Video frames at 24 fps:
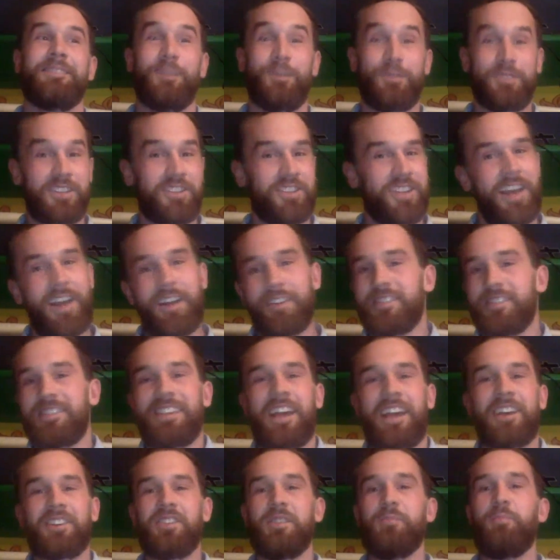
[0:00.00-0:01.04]
So it's a challenge.
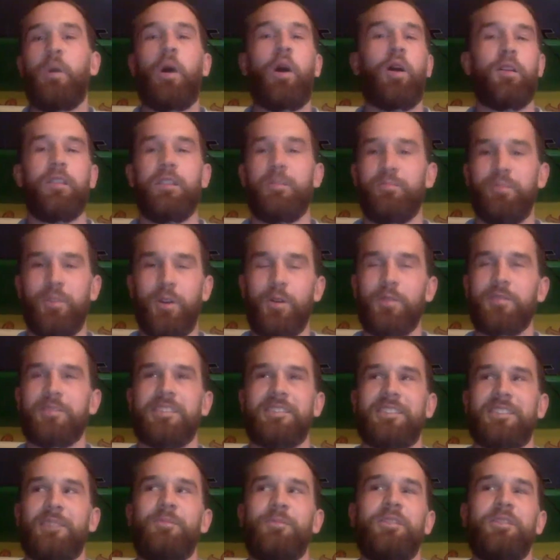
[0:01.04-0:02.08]
It's actually part of the
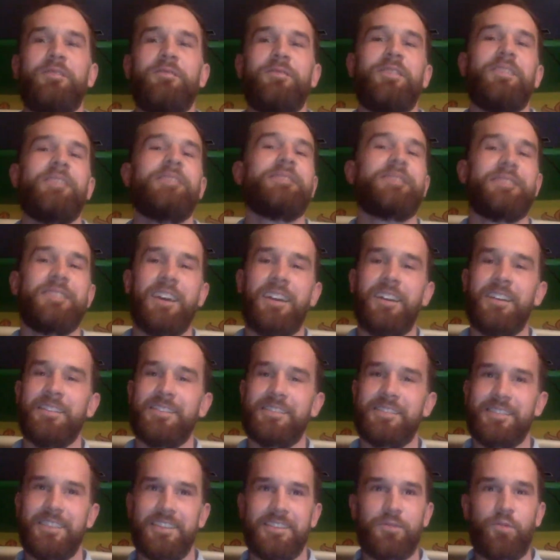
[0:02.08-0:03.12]
process. I'm convinced that
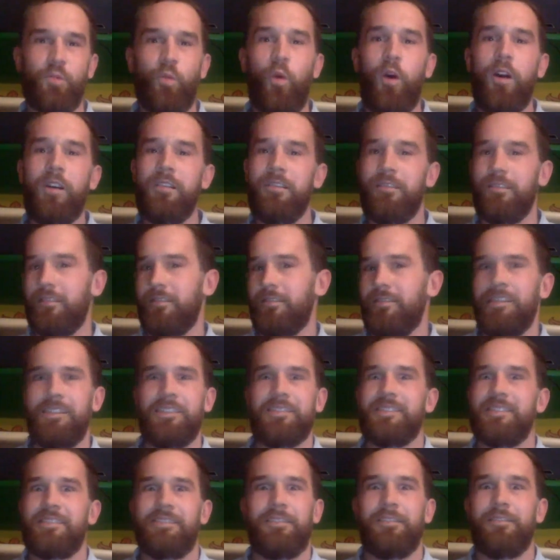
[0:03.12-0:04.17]
it's one of the
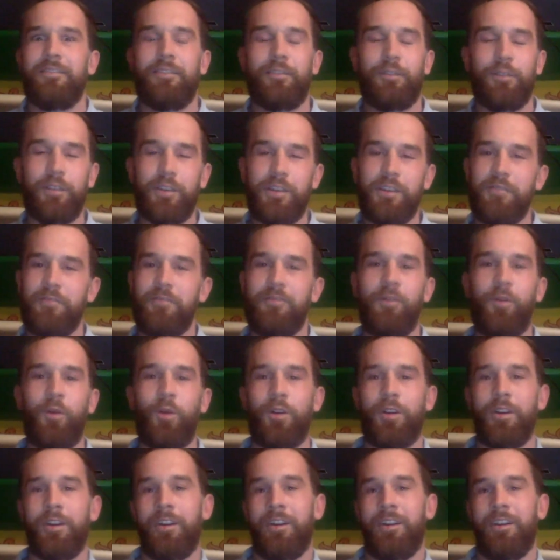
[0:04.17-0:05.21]
things they're looking
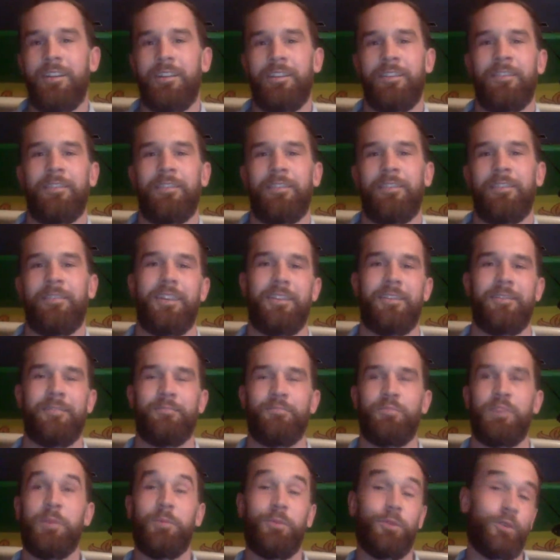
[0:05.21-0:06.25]
for in
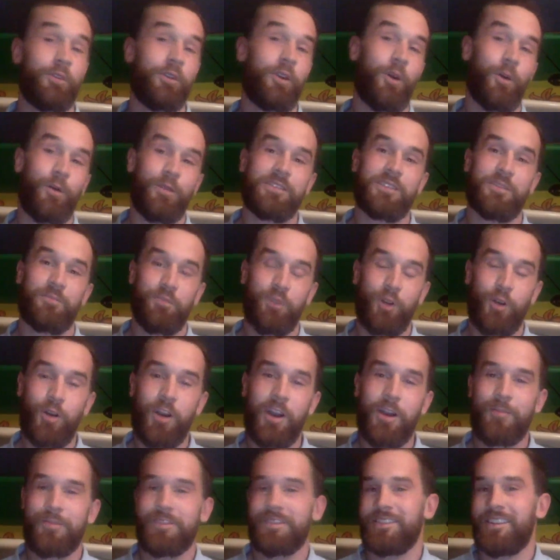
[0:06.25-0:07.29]
people who go into the
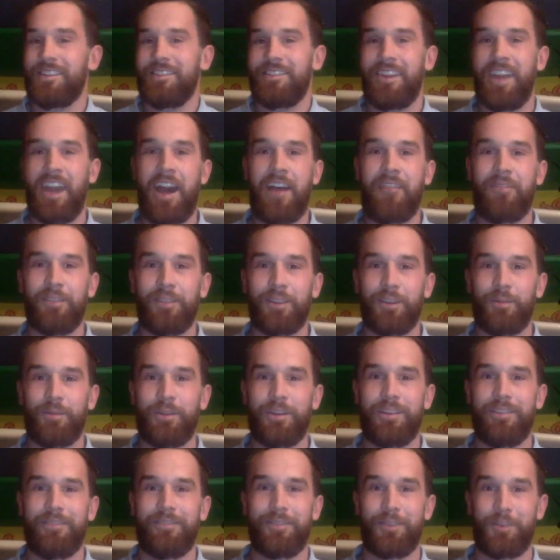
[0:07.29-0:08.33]
program, is that they have a little bit
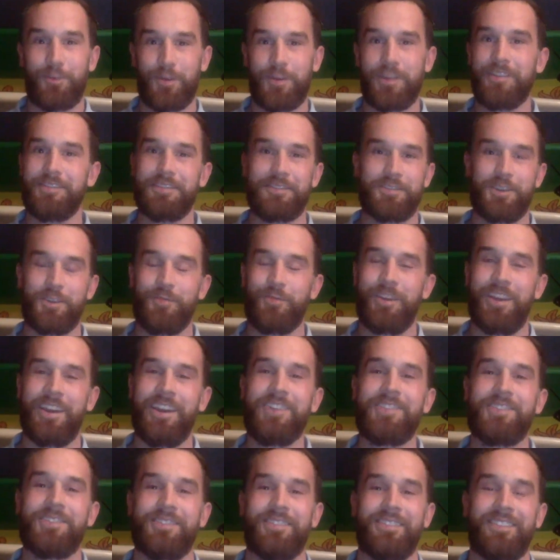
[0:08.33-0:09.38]
of grit and
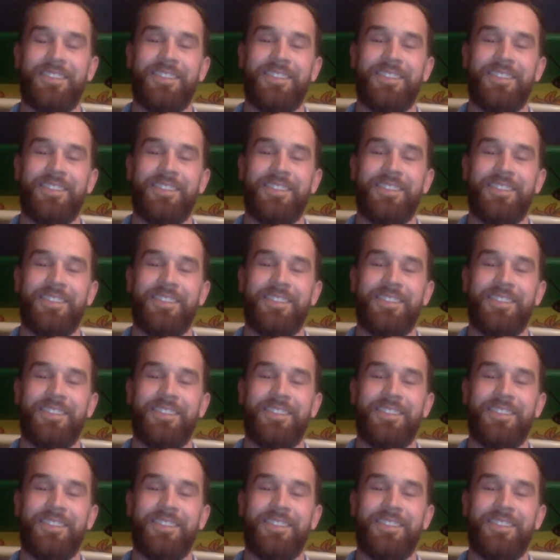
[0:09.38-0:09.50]
determination.